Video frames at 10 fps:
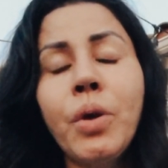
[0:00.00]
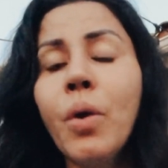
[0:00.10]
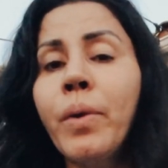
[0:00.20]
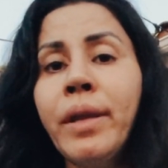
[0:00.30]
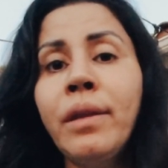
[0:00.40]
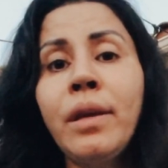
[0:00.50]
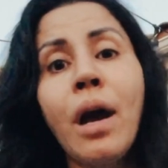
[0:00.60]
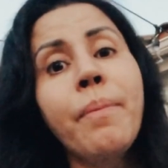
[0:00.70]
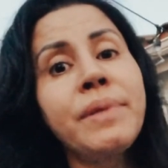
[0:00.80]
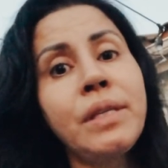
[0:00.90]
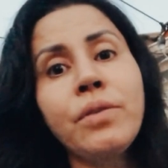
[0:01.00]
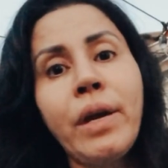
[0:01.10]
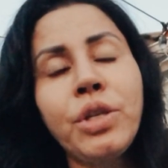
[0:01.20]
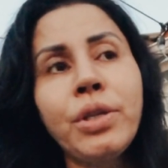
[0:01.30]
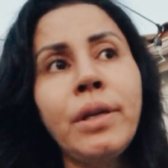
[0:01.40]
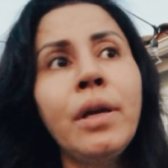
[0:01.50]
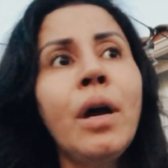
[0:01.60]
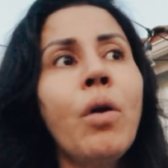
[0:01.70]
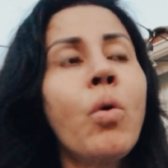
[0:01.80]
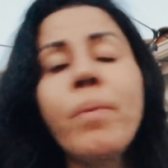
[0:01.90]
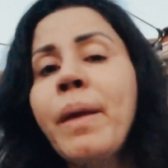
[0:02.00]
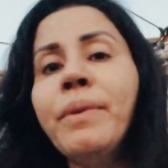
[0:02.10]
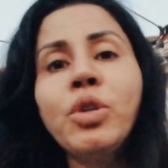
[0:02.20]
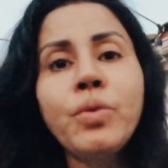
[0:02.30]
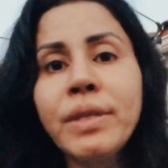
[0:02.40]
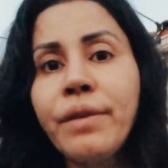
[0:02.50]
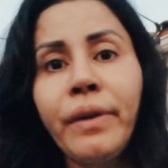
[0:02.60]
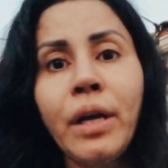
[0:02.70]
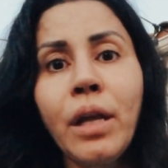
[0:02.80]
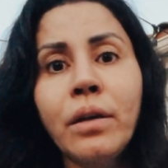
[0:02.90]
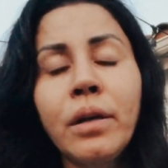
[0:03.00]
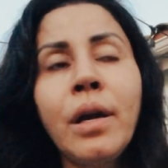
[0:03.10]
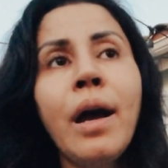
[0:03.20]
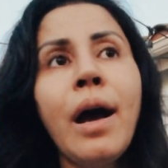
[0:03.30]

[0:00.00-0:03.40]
go in the opposite direction, or maybe choose a different color,